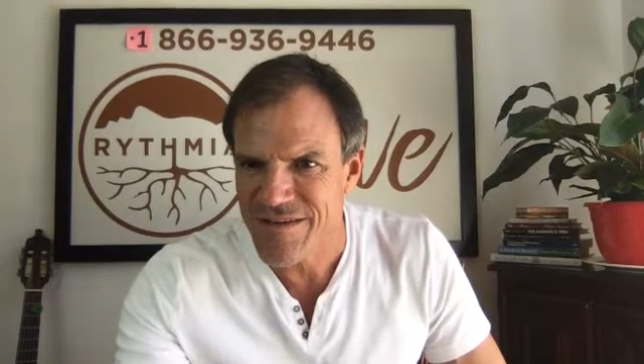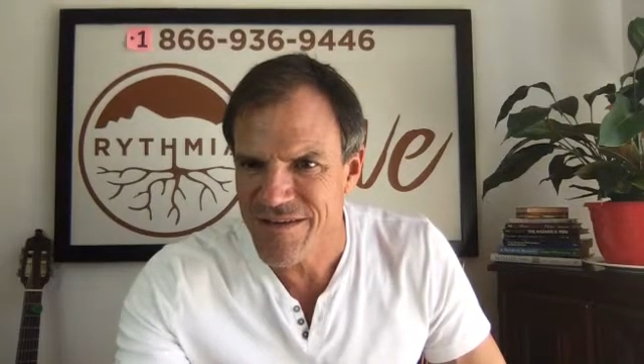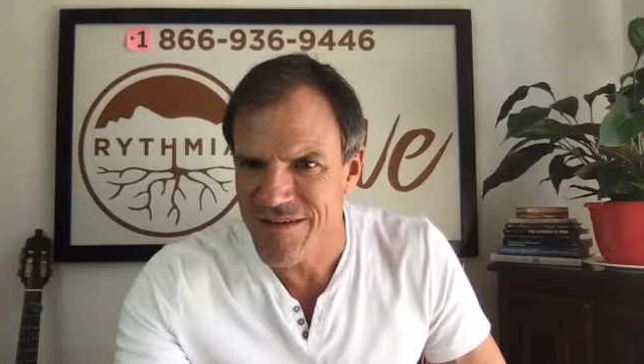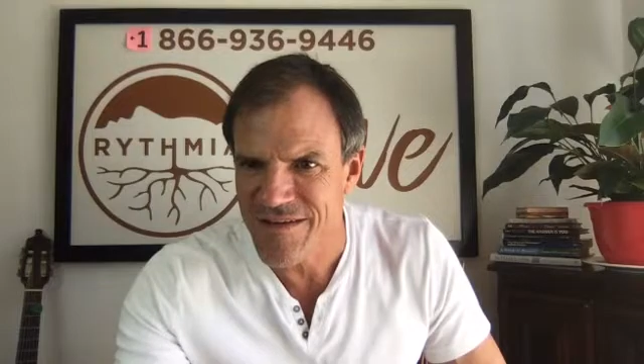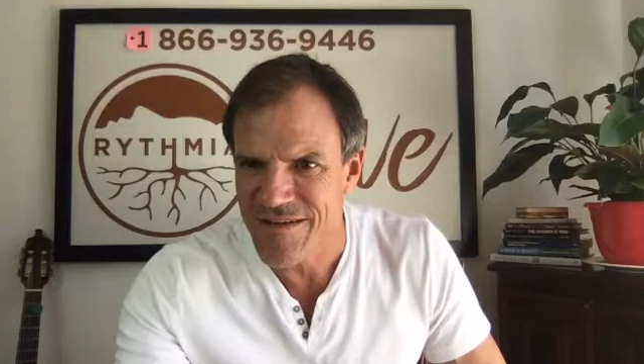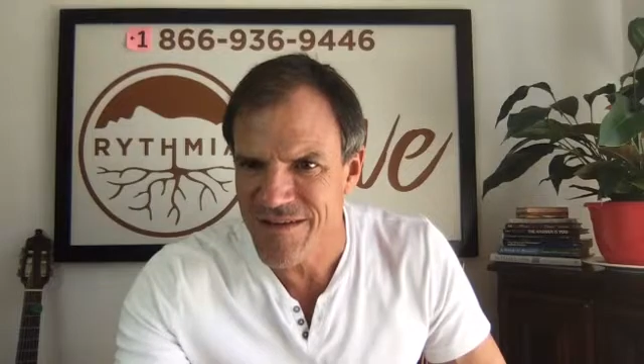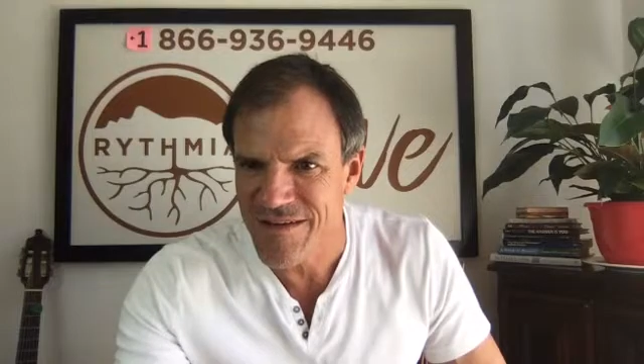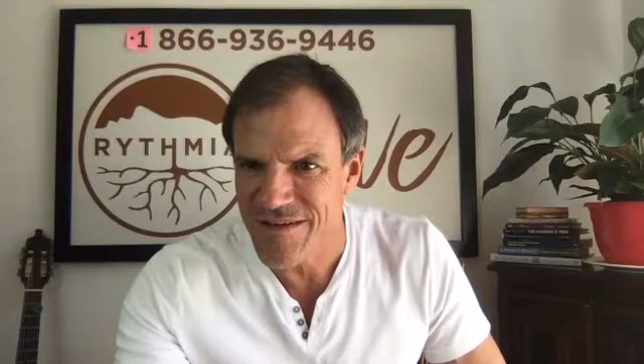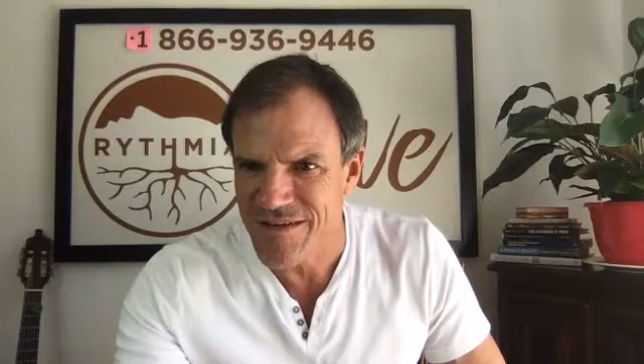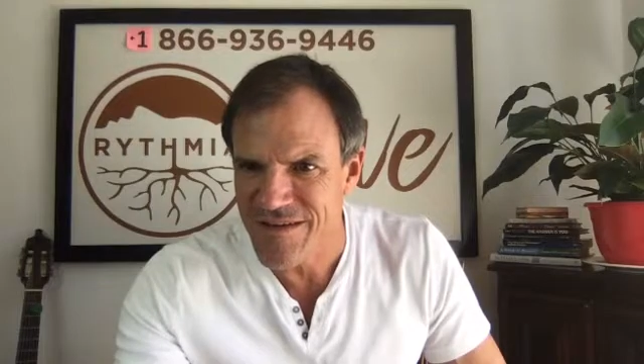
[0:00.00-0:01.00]

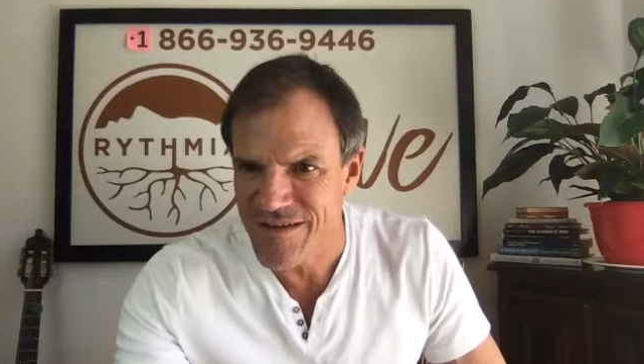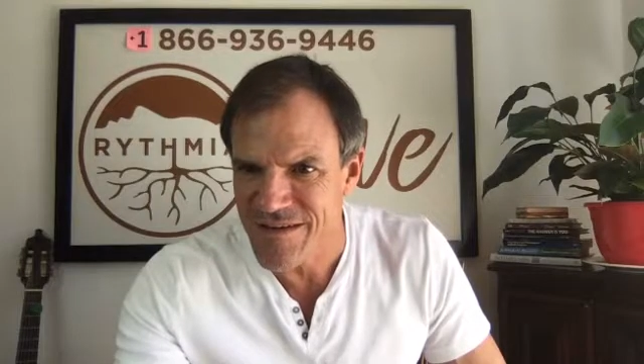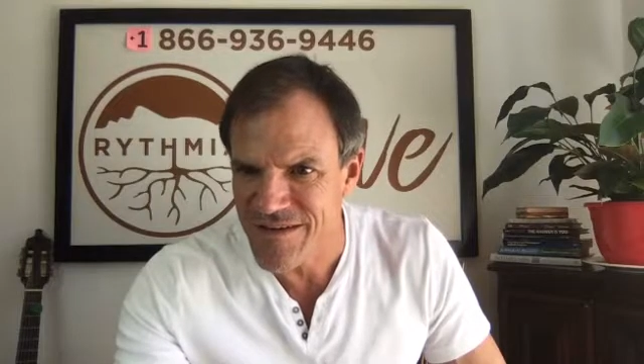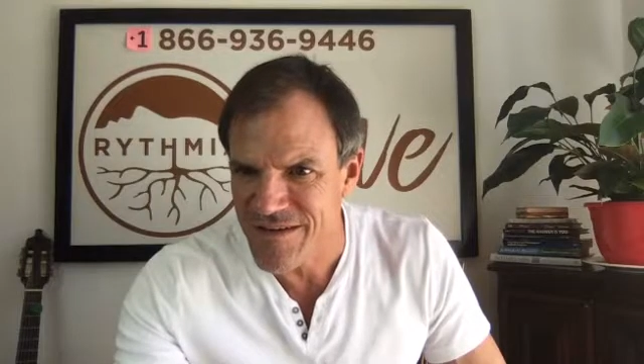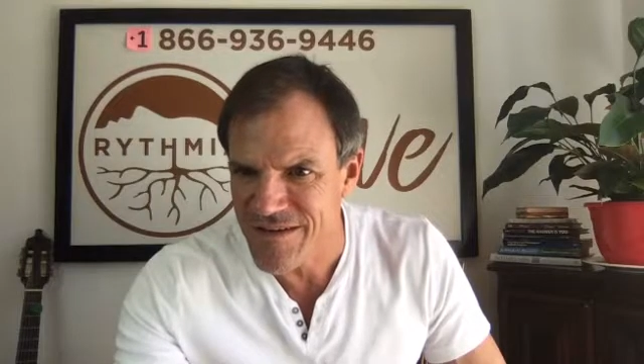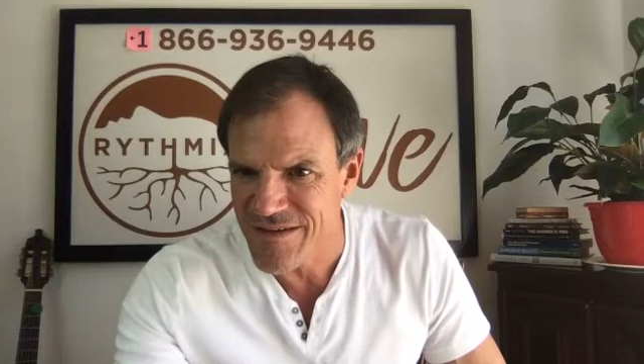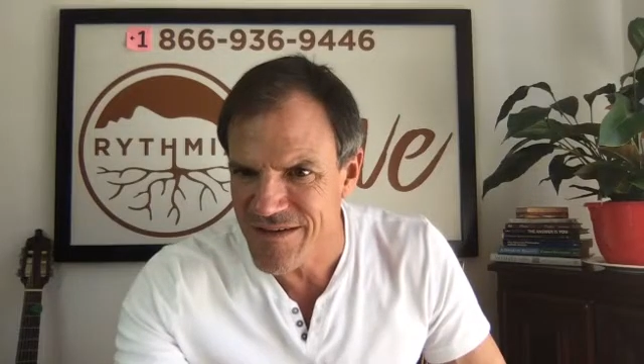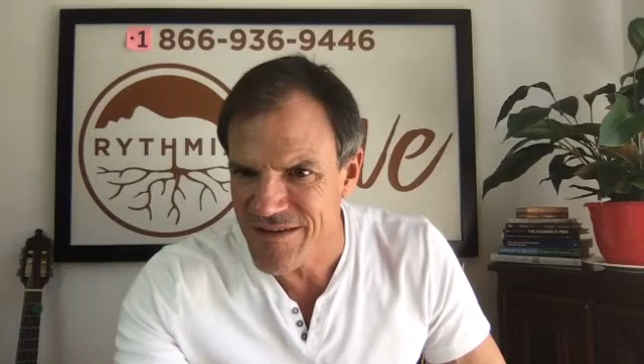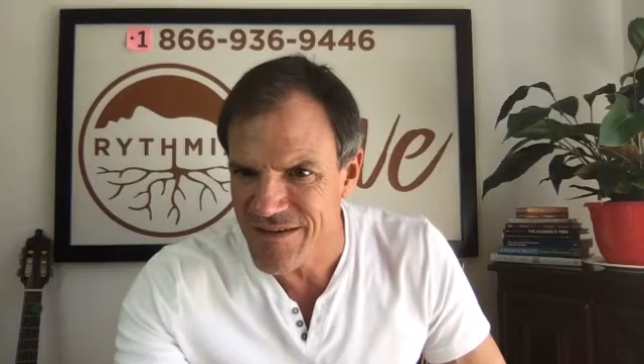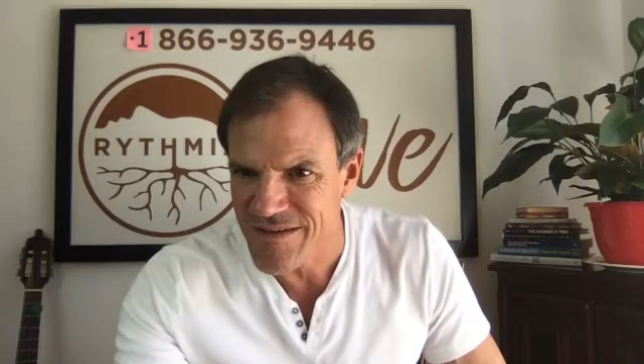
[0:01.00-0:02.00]
and
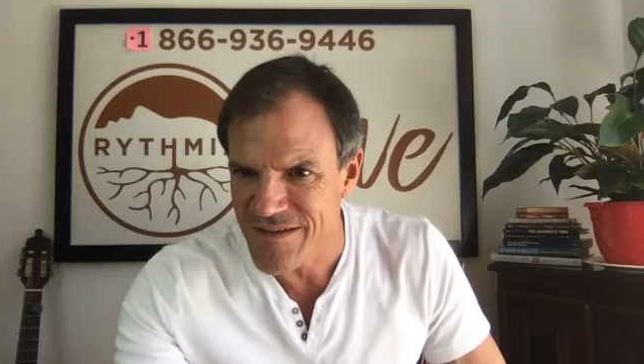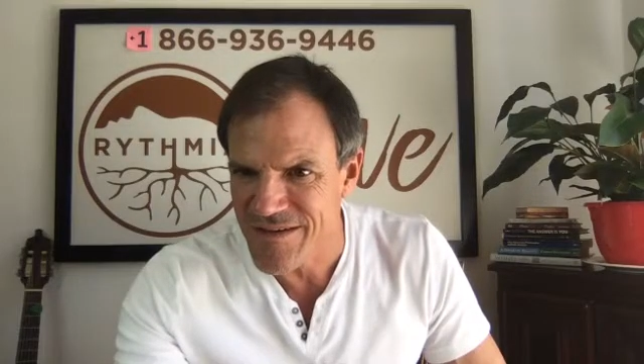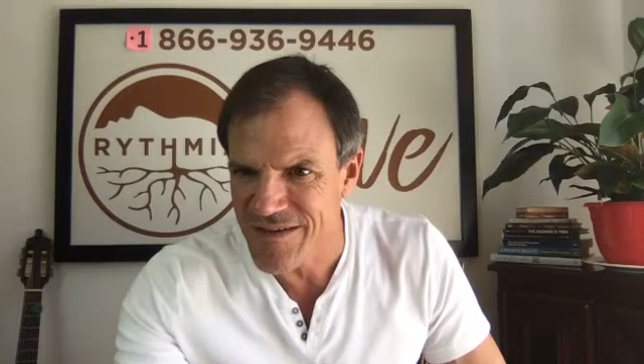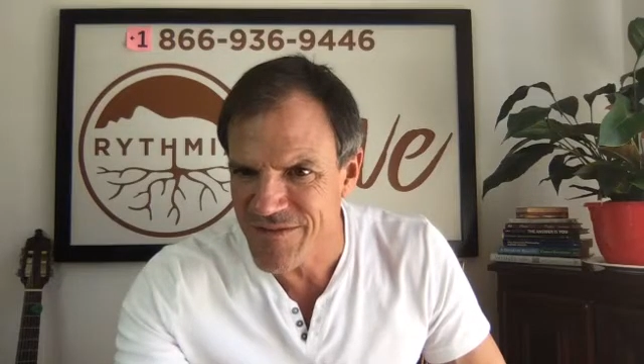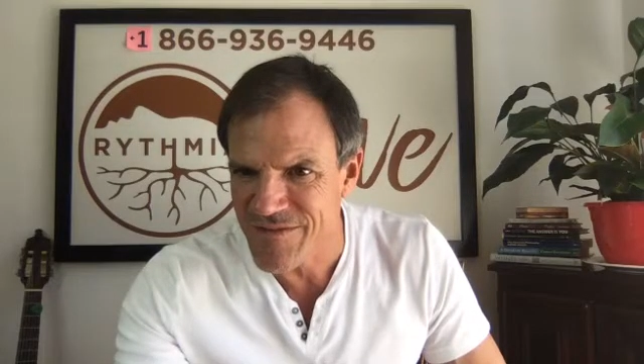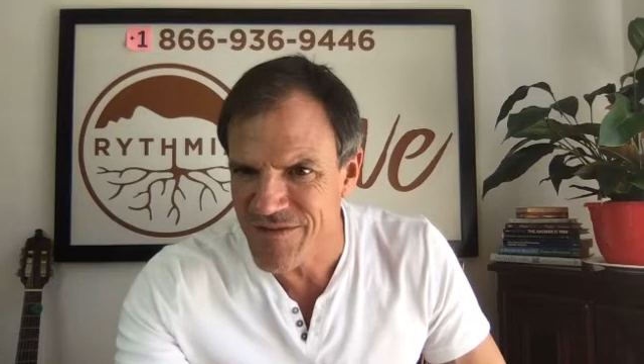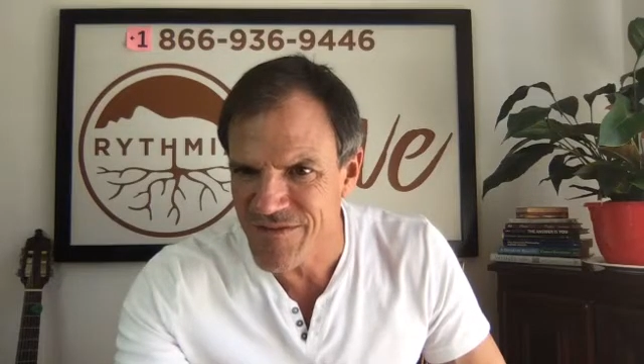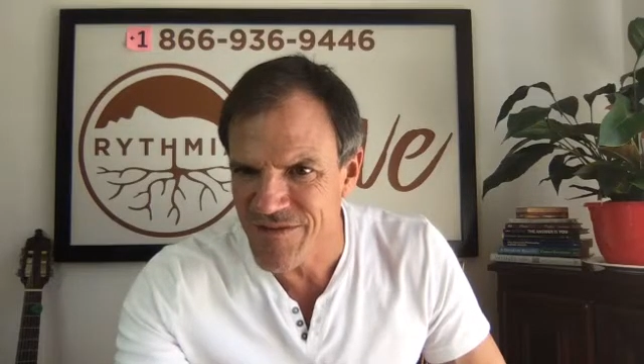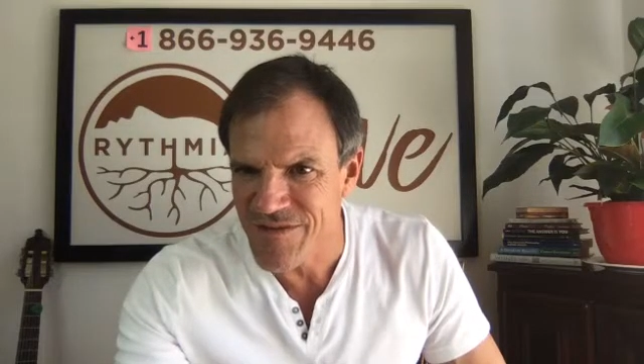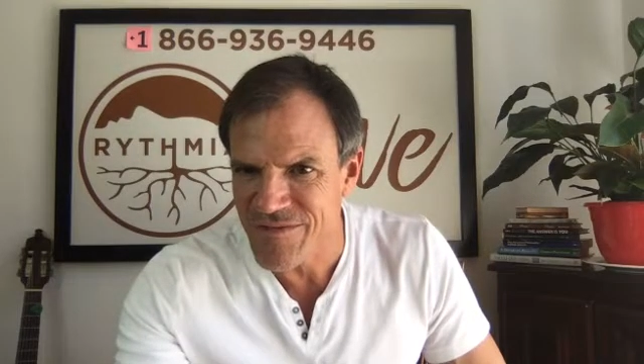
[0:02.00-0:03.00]
I am forever
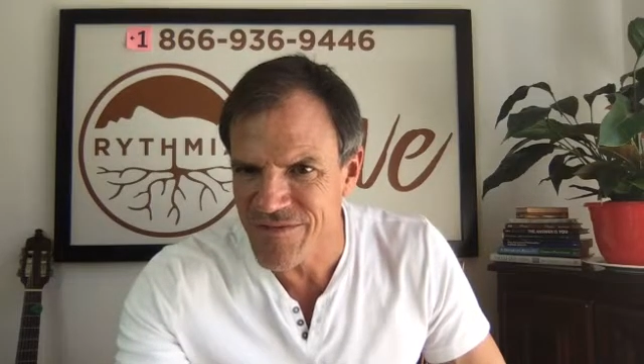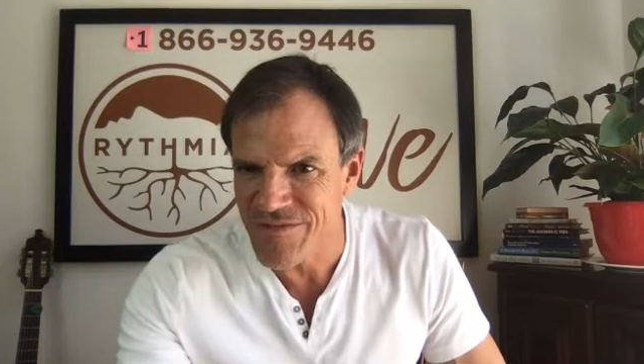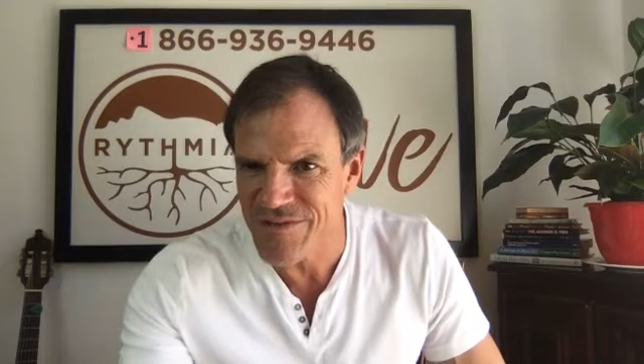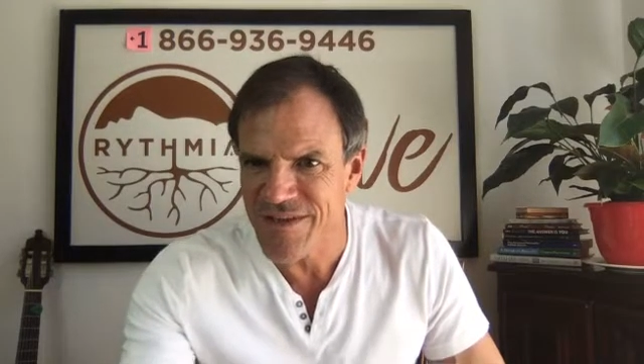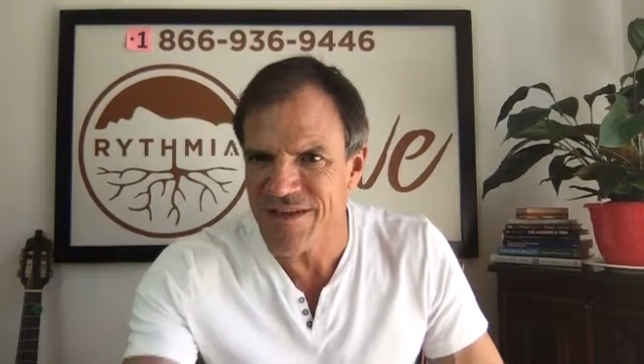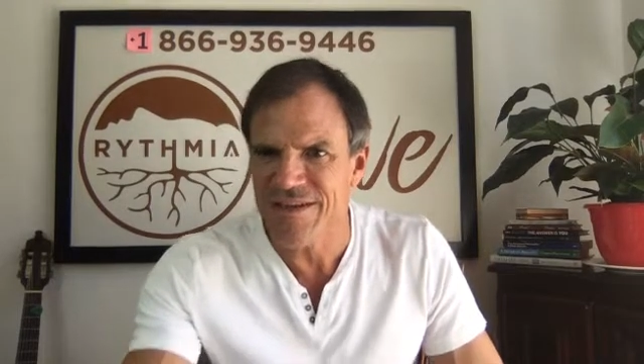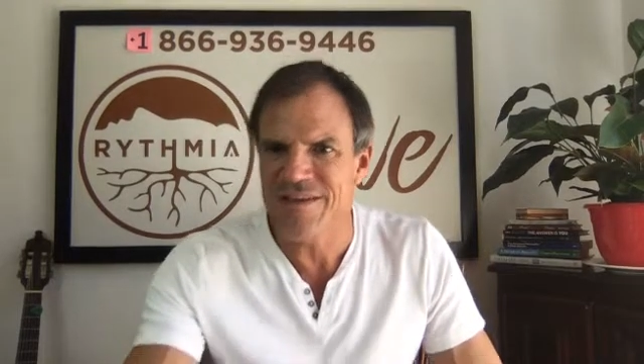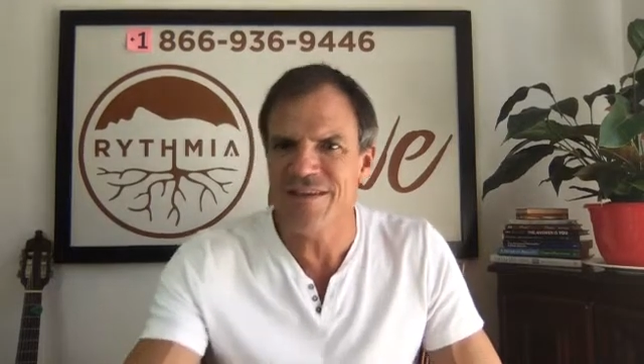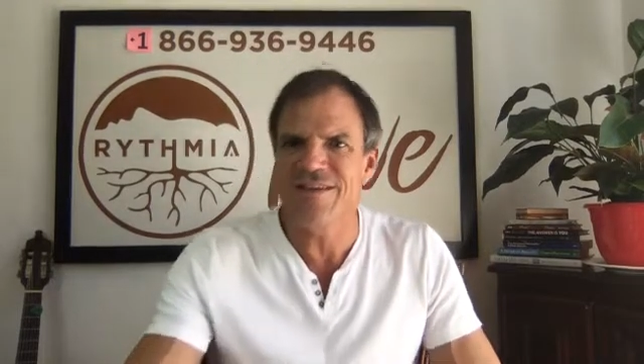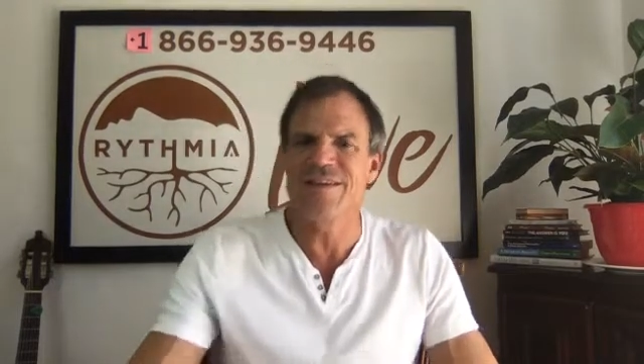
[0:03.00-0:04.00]
grateful for that.
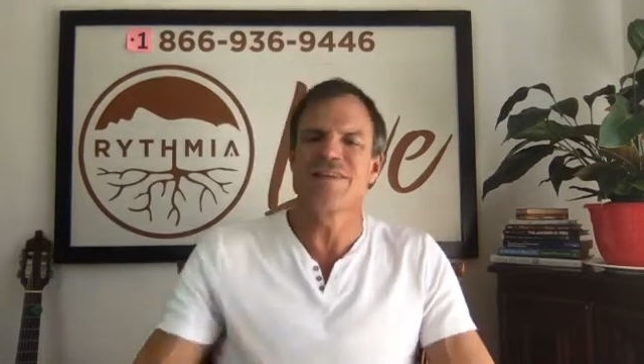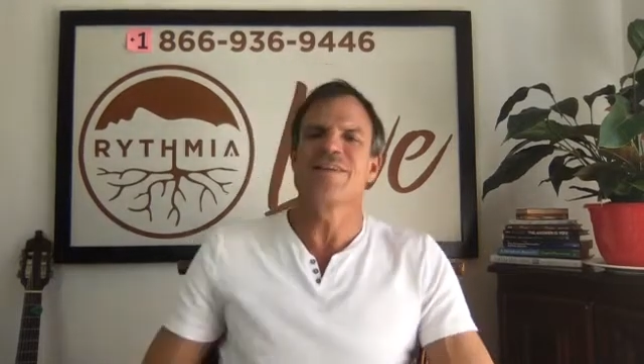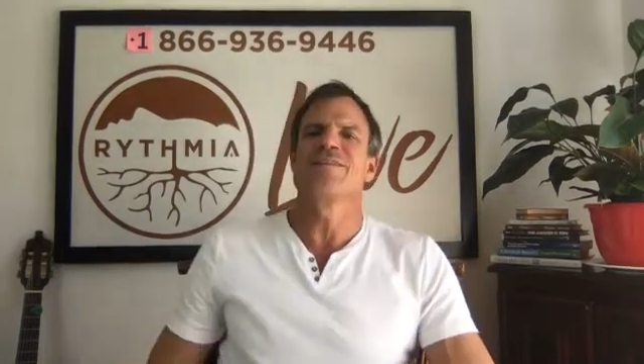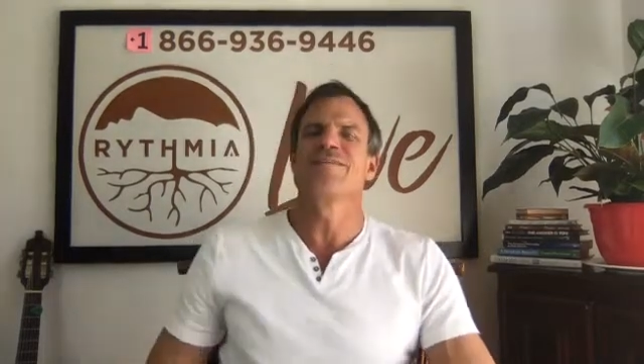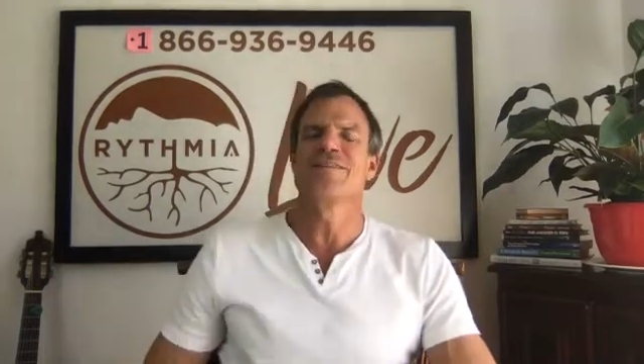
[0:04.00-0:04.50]
Yeah, thank you.